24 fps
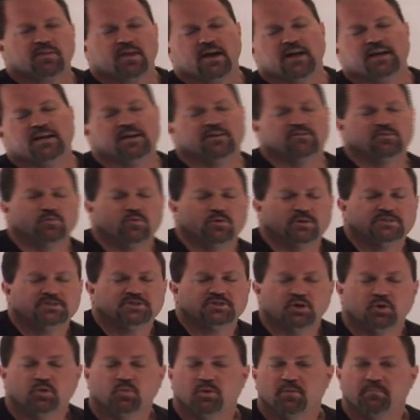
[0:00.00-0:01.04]
Hey everyone,
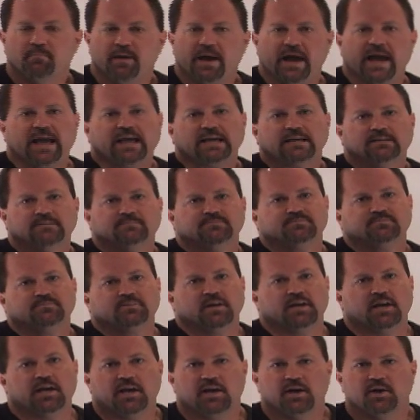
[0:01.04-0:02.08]
so we're back
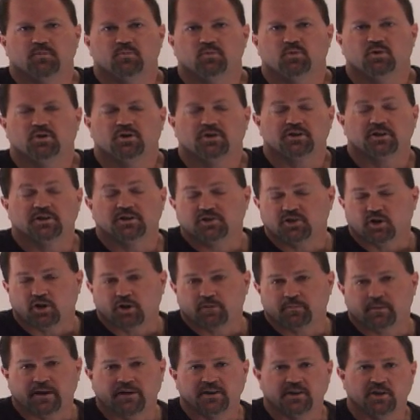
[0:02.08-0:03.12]
and we're going to
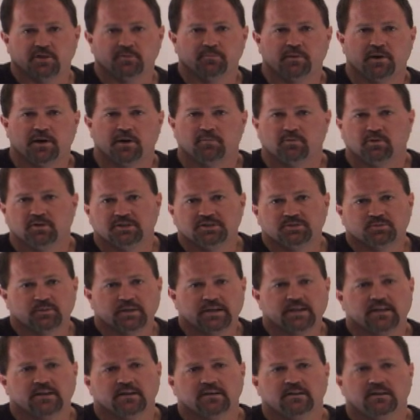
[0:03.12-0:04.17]
talk about another parable this
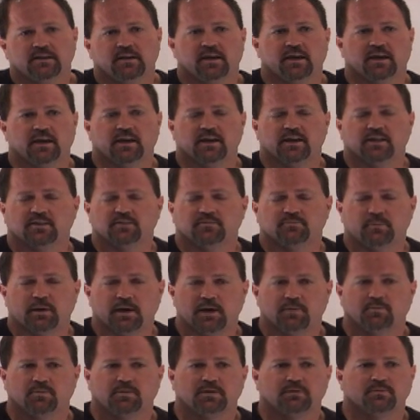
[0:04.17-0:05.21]
week. And the
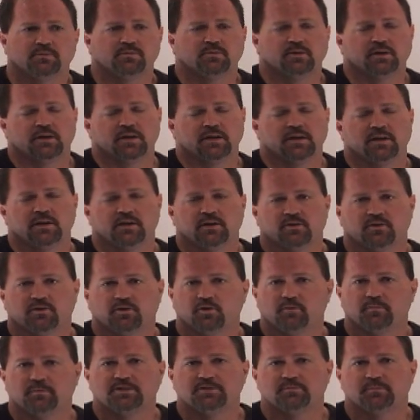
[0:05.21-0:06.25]
parable that we are
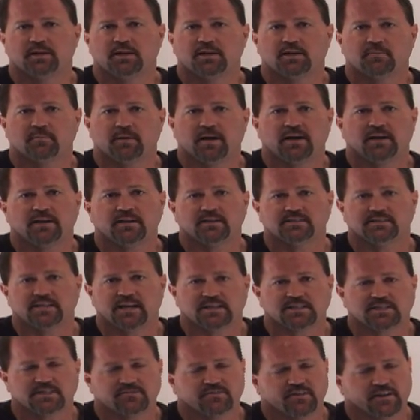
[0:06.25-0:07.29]
going to be speaking about is
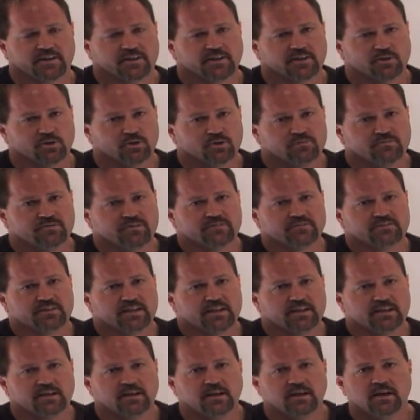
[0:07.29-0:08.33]
actually found in Luke
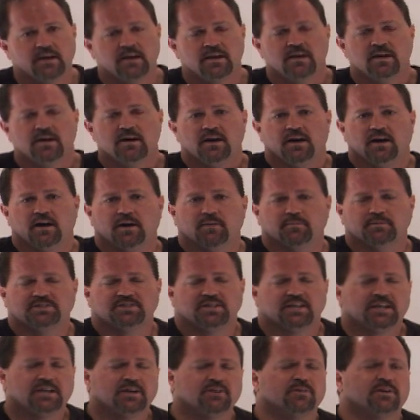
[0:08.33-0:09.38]
15. It's
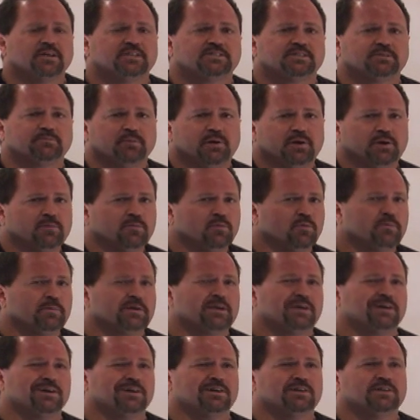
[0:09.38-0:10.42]
an interesting parable
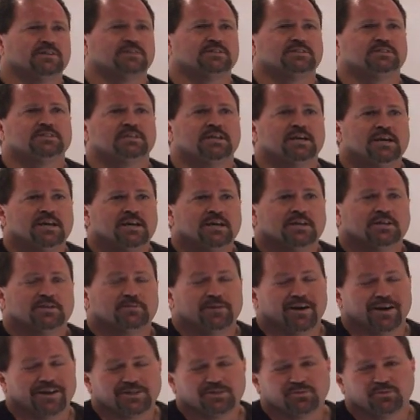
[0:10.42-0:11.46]
because, to
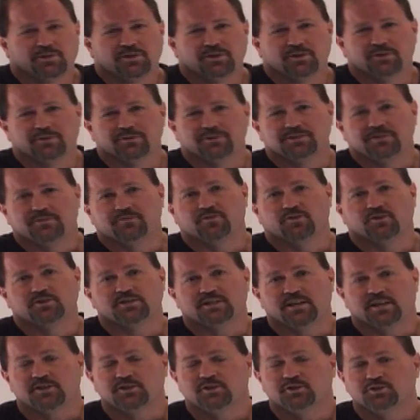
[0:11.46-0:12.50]
be honest with you, it was a
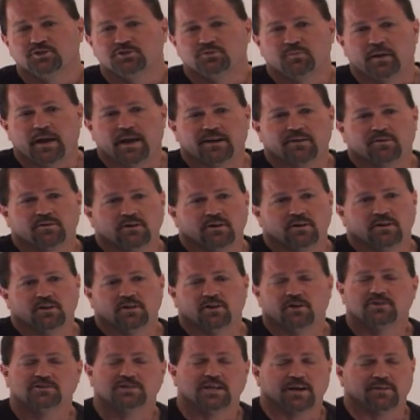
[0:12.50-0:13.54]
verse I used back a
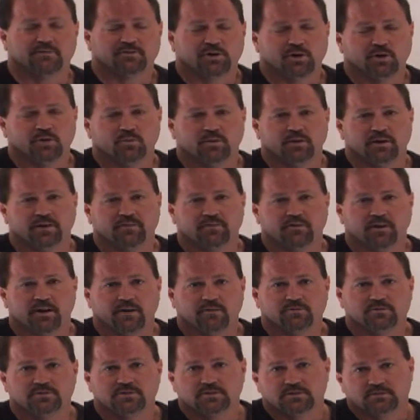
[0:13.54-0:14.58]
long time ago whenever I
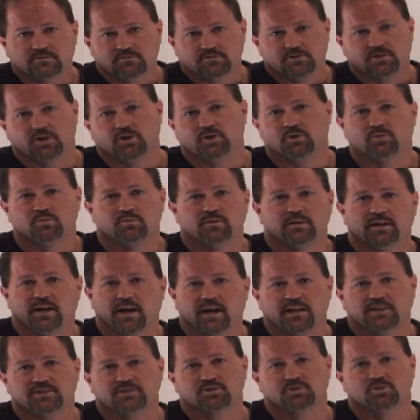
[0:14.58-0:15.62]
was, in
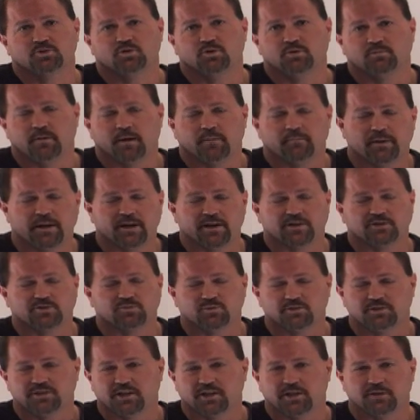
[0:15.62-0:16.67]
high school. My parents
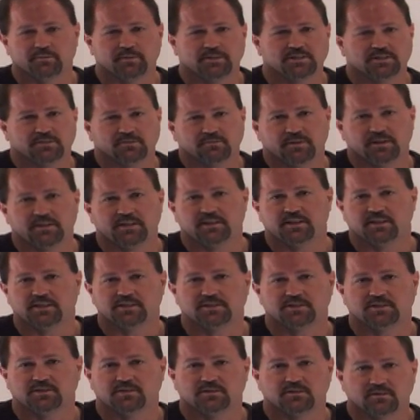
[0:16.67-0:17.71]
were telling me some neat
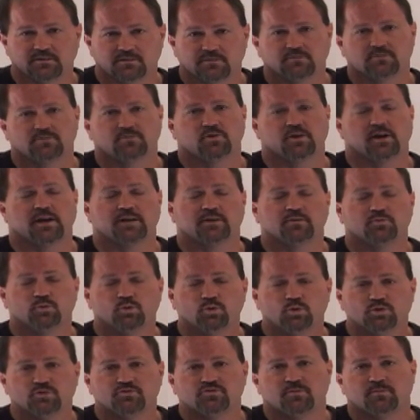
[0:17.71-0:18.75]
things and creating
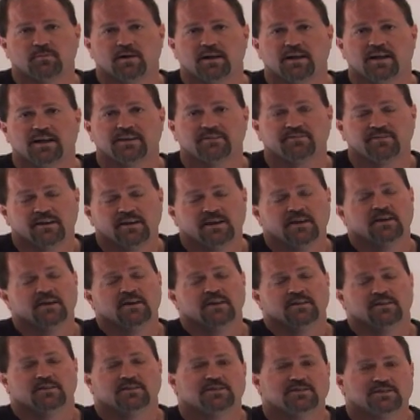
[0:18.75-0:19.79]
rules for my
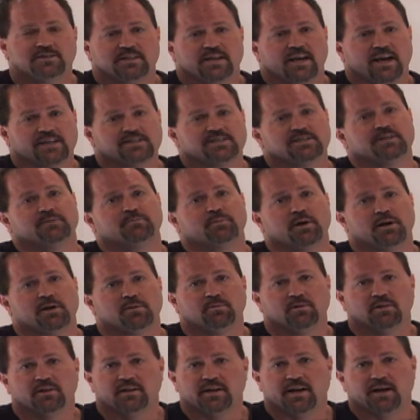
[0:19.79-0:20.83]
life. This is actually a
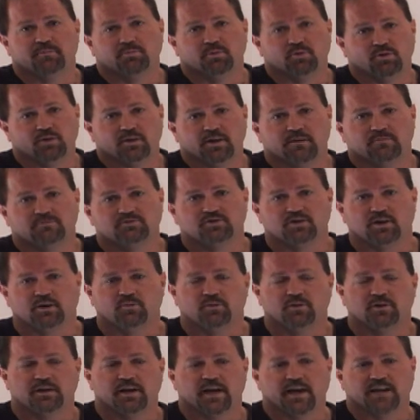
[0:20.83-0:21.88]
parable that I pulled up, so I
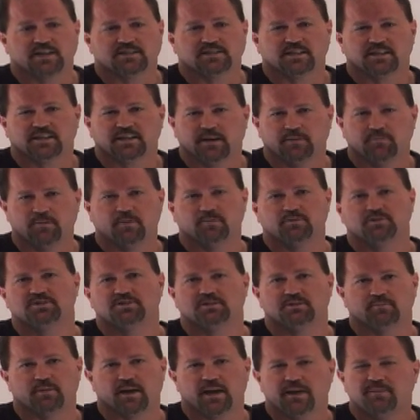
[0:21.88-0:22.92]
wanted to actually come up with
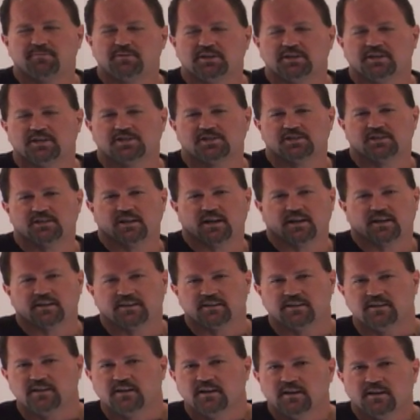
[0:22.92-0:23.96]
some ammunition that I
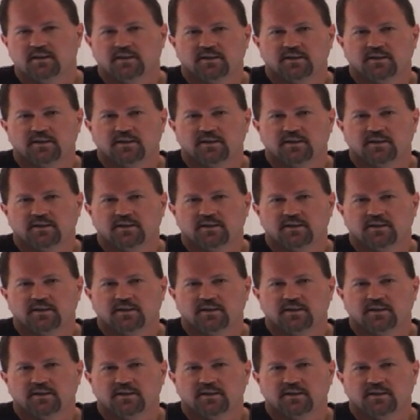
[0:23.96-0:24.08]
could